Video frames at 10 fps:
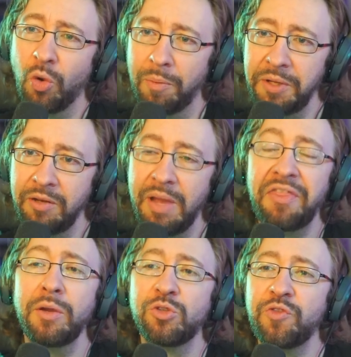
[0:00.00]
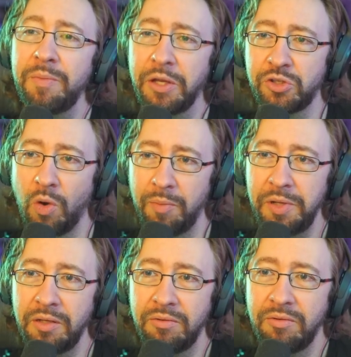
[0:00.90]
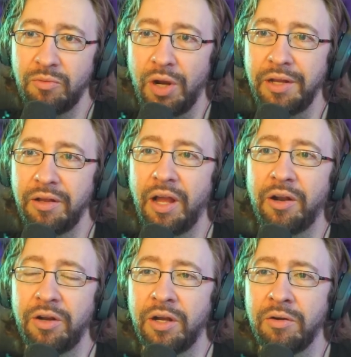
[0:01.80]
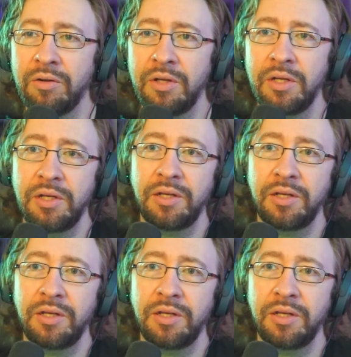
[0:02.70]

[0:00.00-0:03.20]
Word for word: Scorpion. I, think it was female Scorpion, right? Female I don't Scorpion. know.